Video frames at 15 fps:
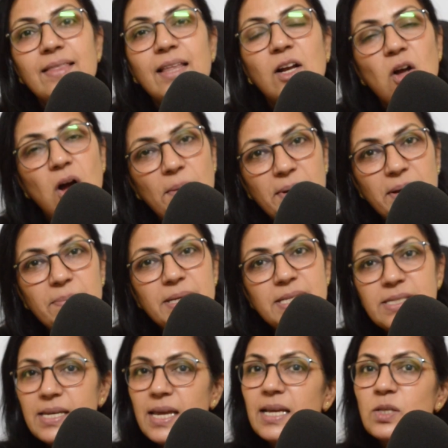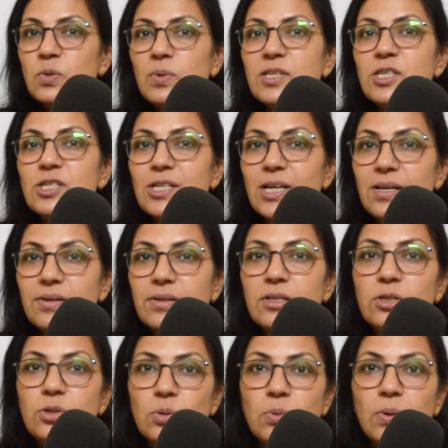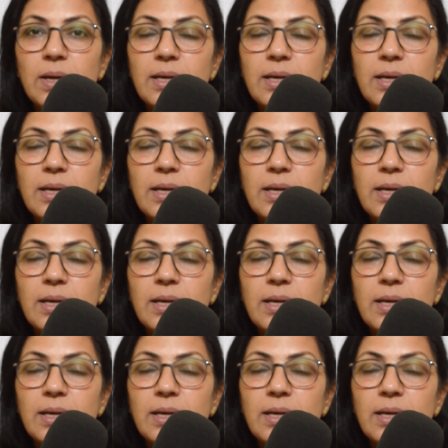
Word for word: The common mistakes which children do